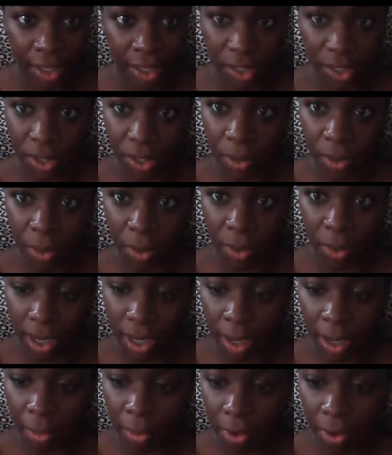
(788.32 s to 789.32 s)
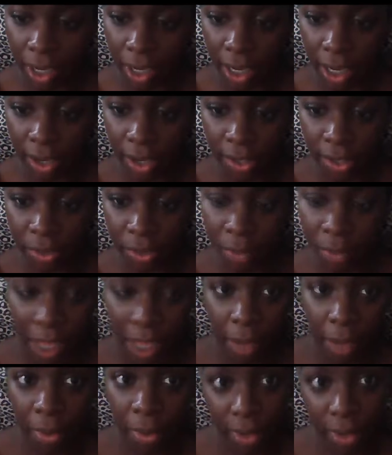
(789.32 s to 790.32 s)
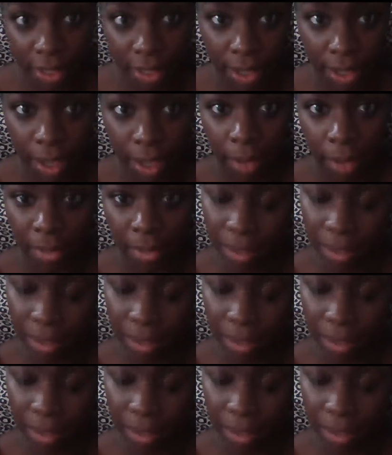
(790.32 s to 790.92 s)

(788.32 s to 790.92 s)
just don't want to come on here and do makeup all the time.